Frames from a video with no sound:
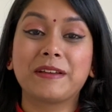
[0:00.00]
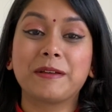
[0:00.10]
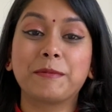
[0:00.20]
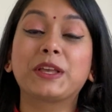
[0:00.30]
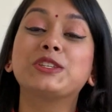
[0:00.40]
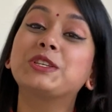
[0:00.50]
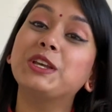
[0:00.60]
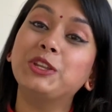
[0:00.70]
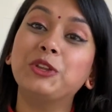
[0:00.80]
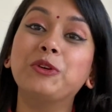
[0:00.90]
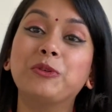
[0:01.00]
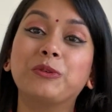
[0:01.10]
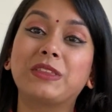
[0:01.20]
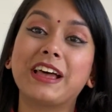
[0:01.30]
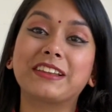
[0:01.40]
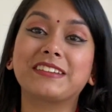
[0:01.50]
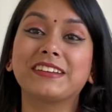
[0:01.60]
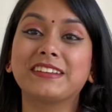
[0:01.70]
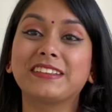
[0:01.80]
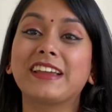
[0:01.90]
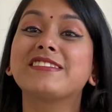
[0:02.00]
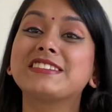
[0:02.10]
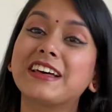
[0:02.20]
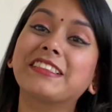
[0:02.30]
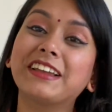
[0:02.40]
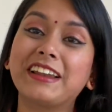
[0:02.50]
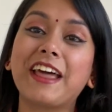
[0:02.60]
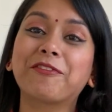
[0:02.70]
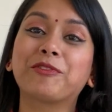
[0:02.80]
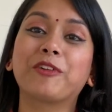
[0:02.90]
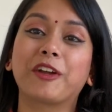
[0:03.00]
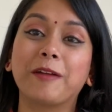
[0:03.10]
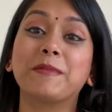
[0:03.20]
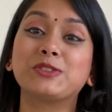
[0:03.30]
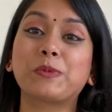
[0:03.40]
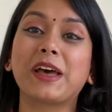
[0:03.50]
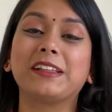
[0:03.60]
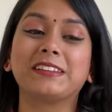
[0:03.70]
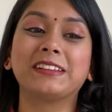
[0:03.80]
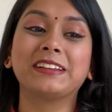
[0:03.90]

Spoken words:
because he knew that there's nothing left for him as well.